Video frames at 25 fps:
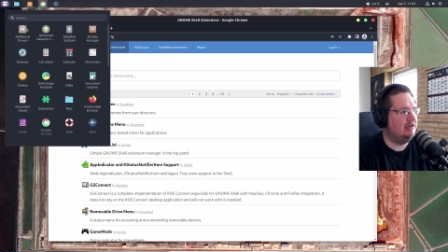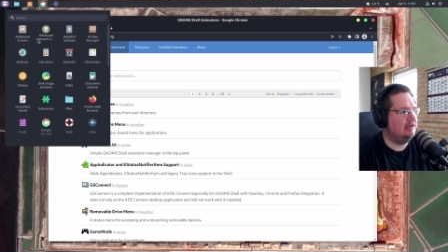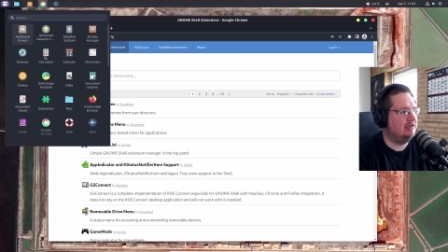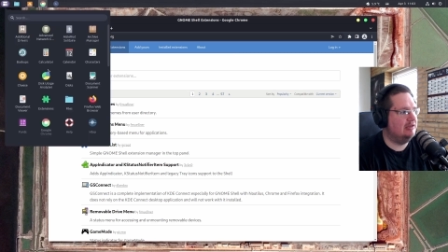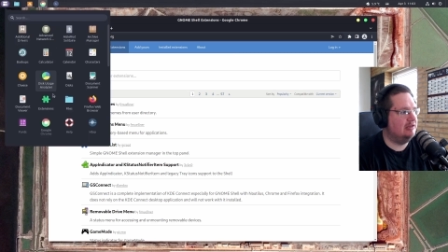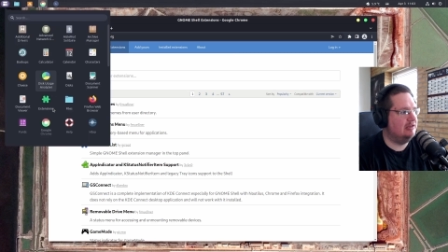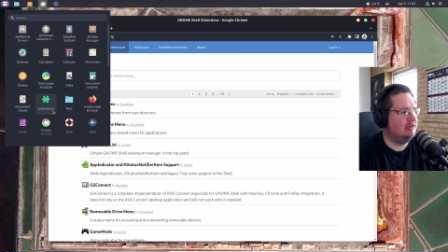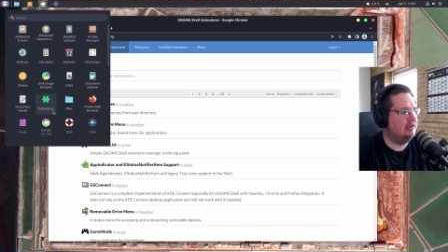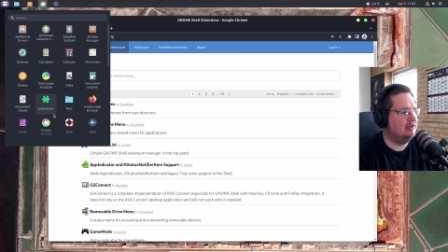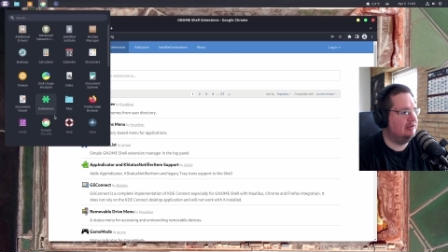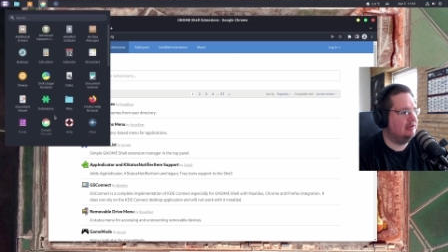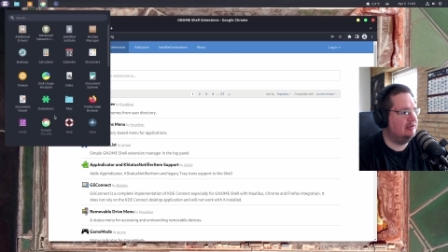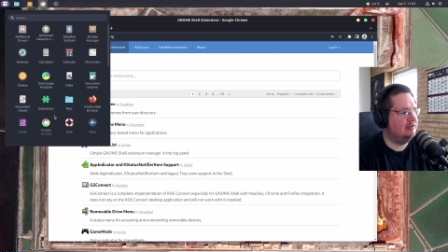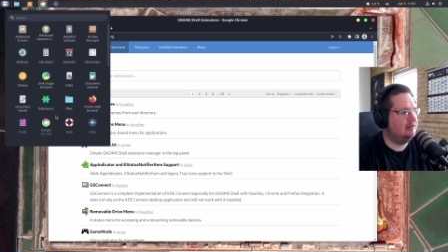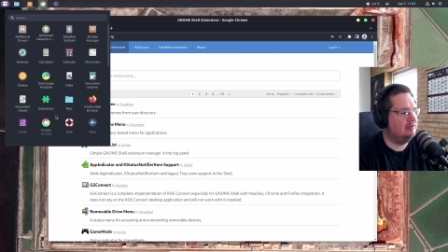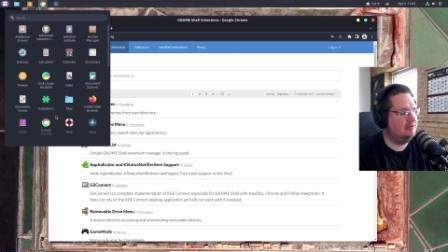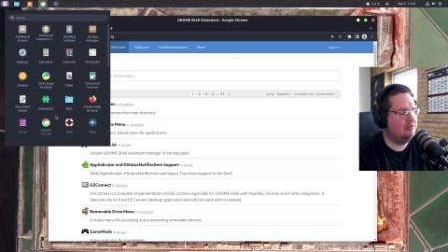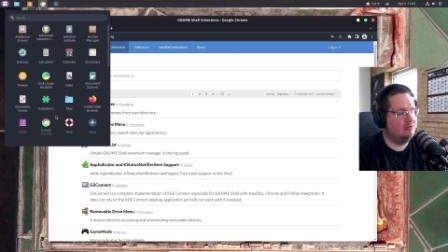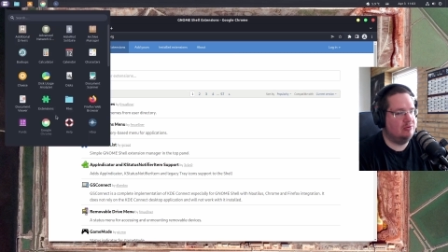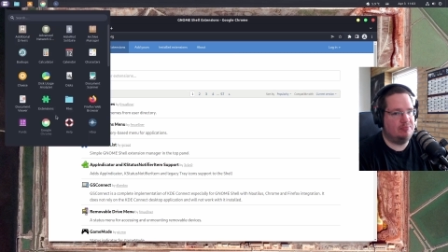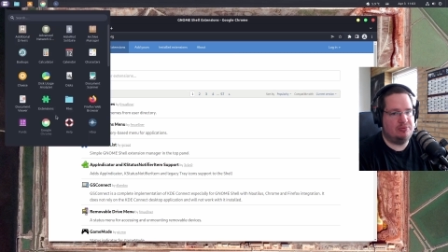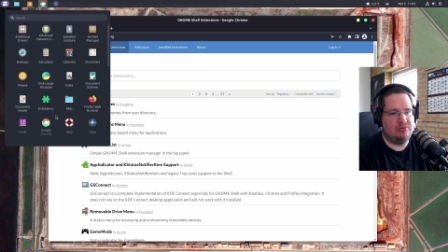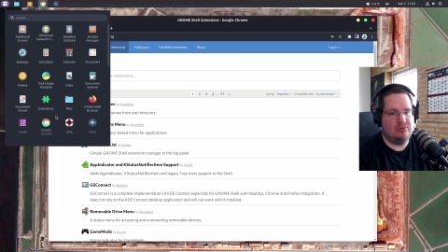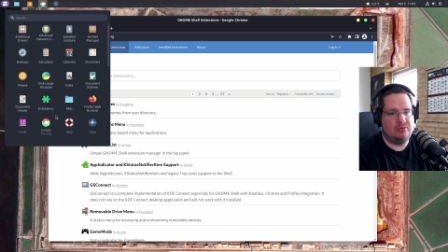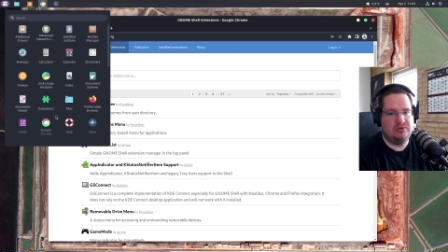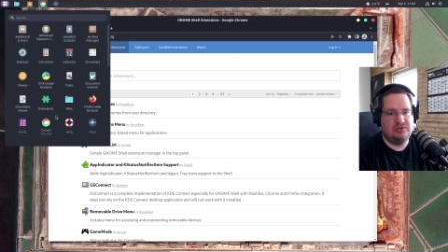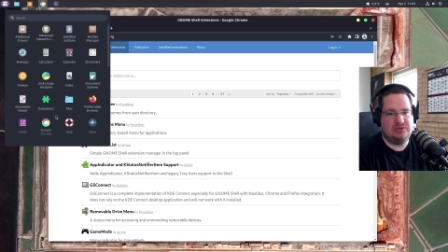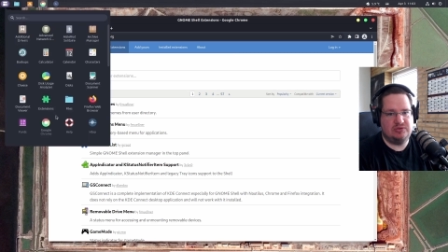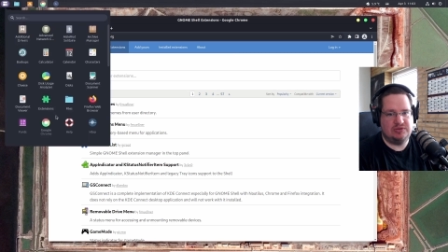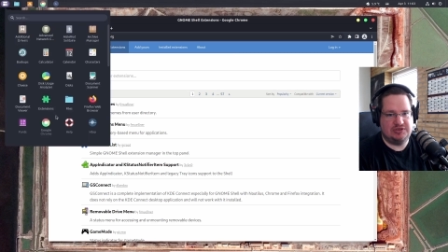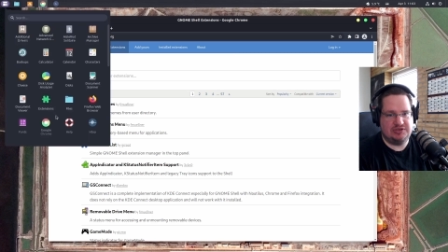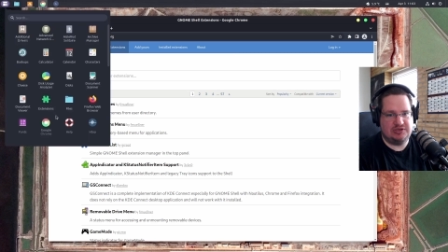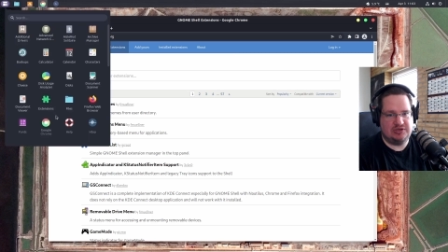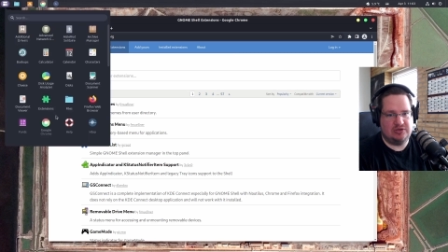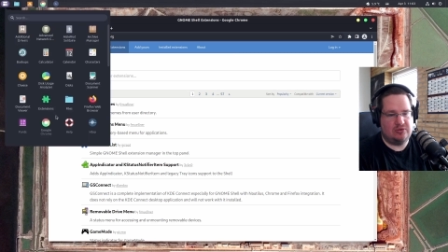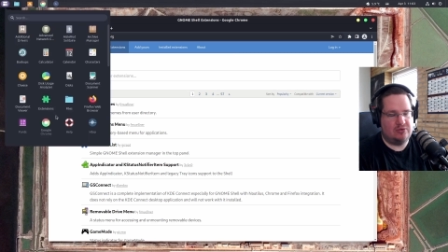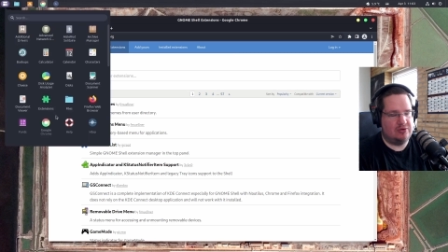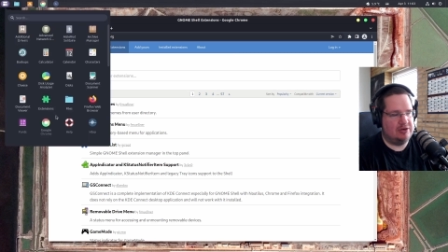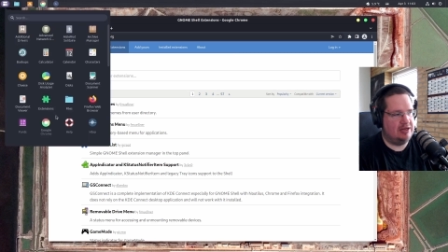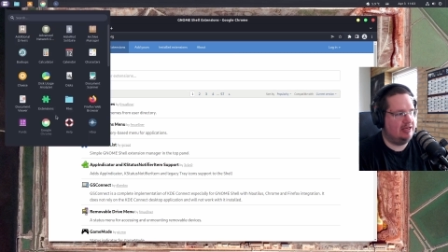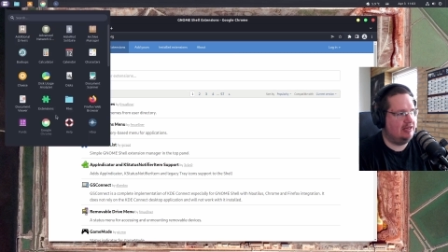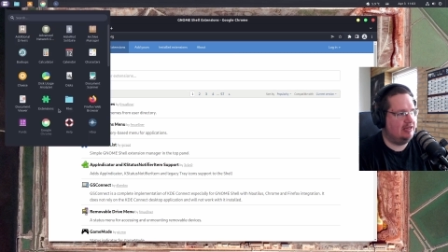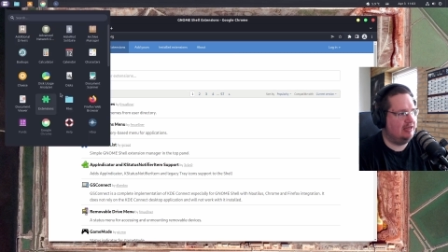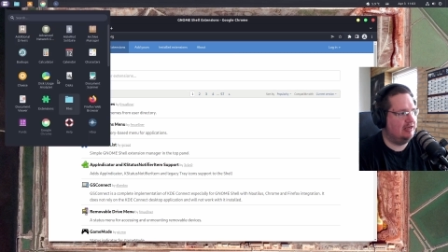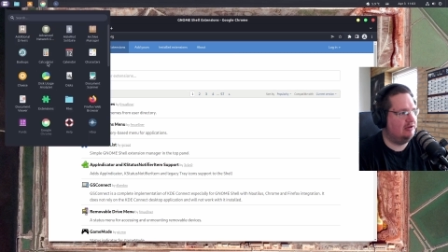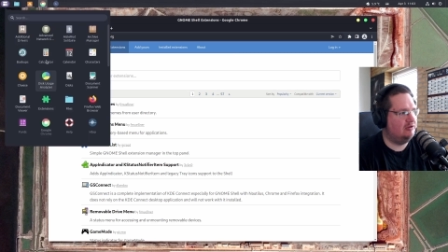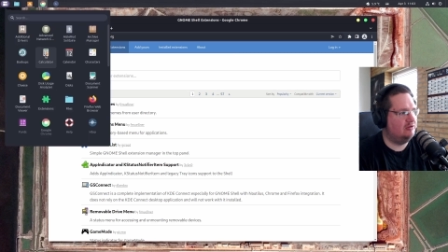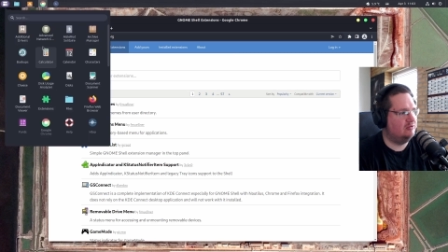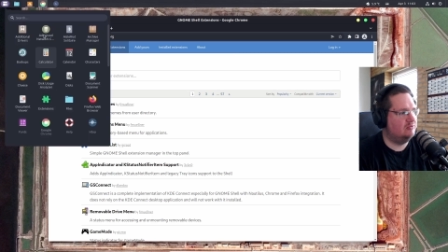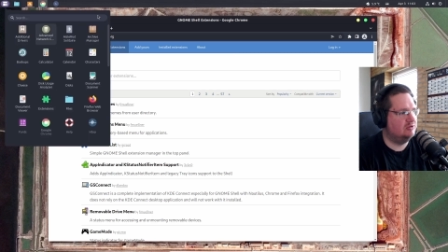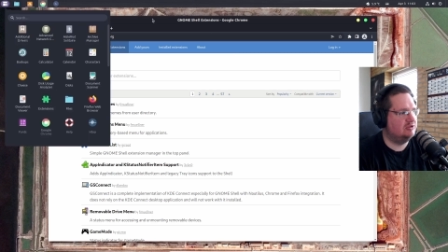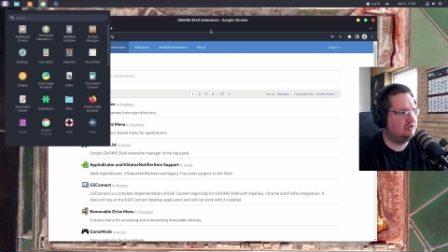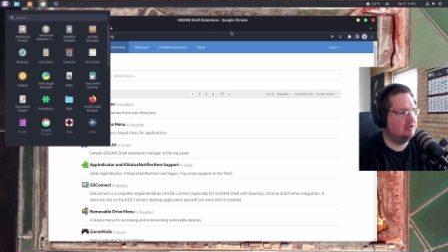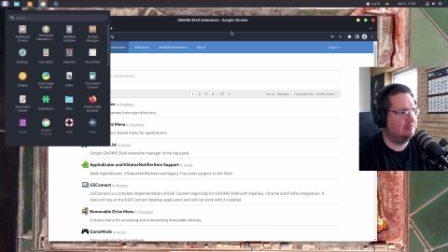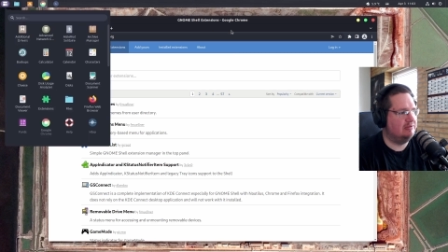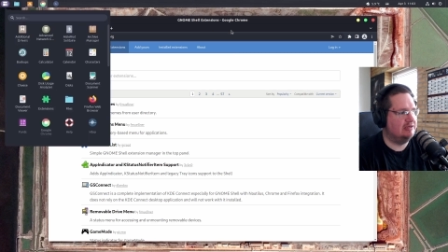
uh, Ubuntu install here and used some